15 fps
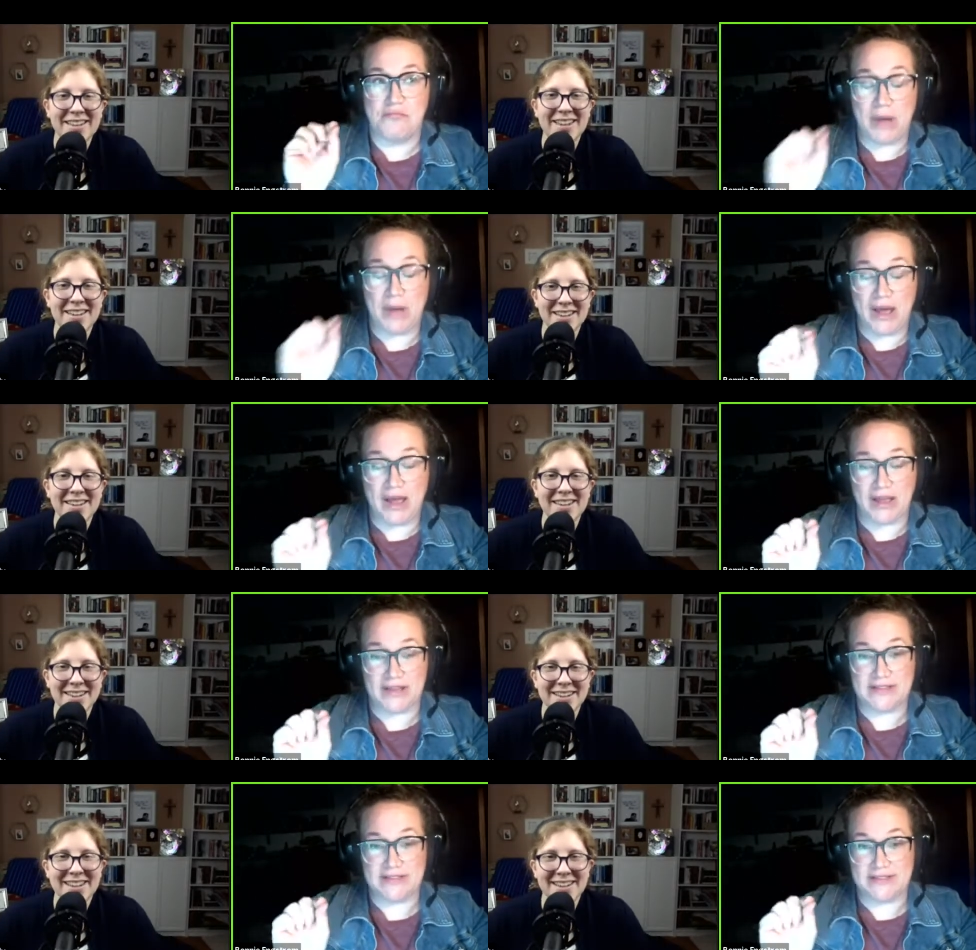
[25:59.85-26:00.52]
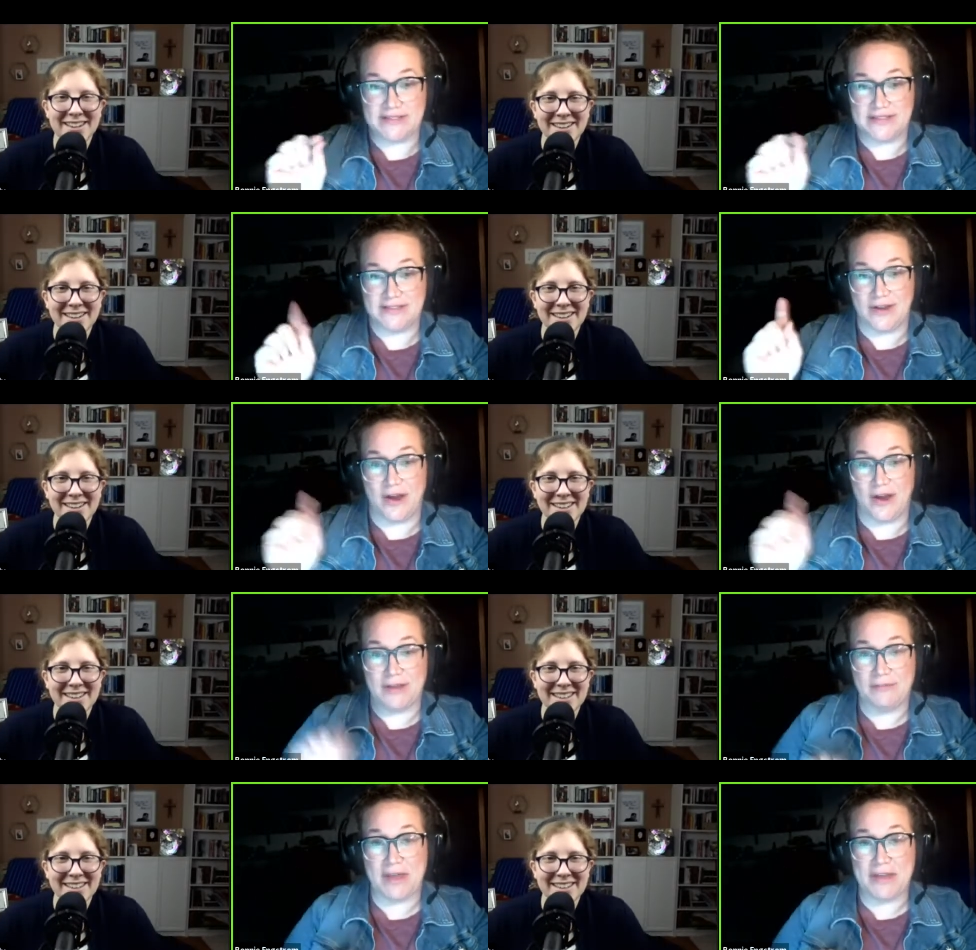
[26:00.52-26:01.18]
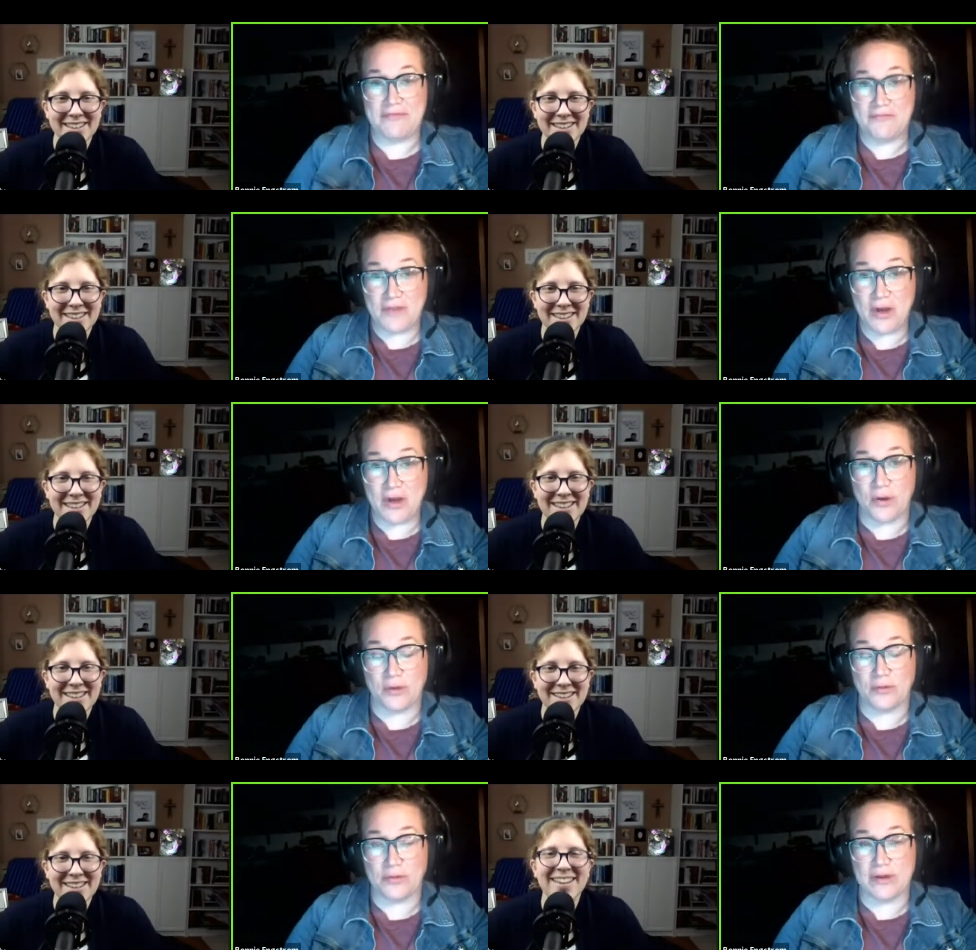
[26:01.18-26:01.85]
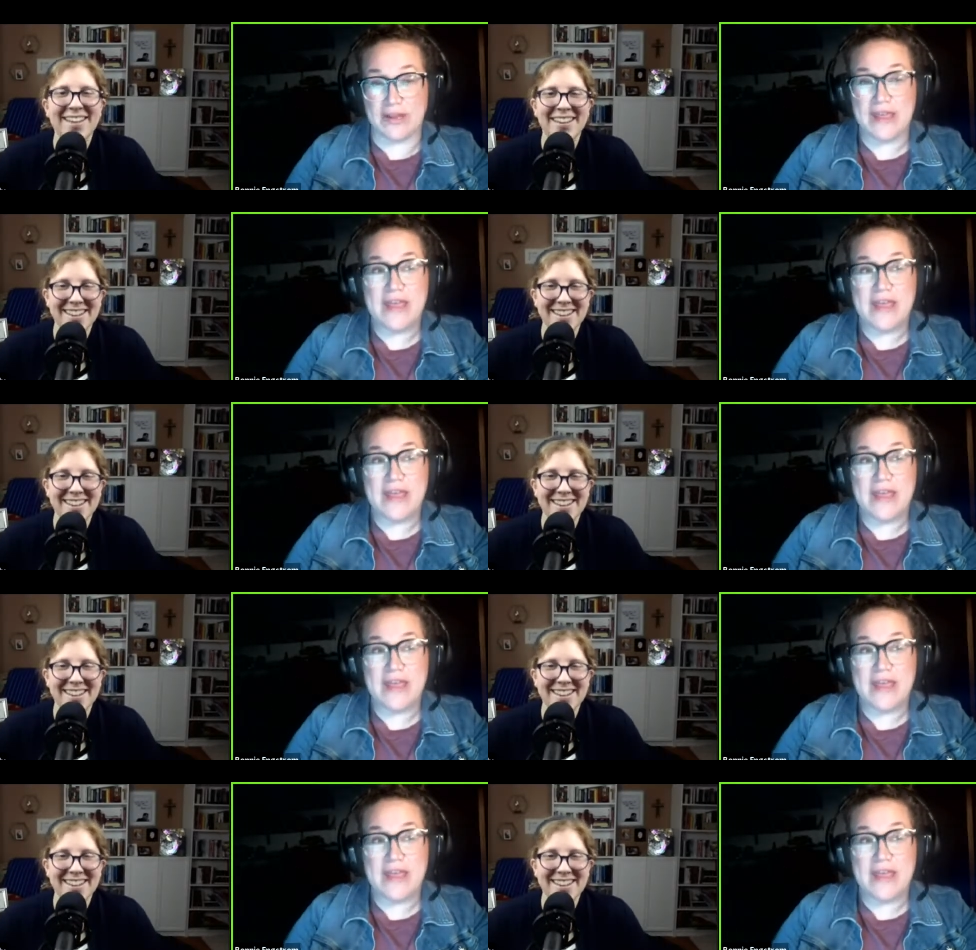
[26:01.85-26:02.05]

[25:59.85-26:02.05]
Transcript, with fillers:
Speaker 1: buzzed on my phone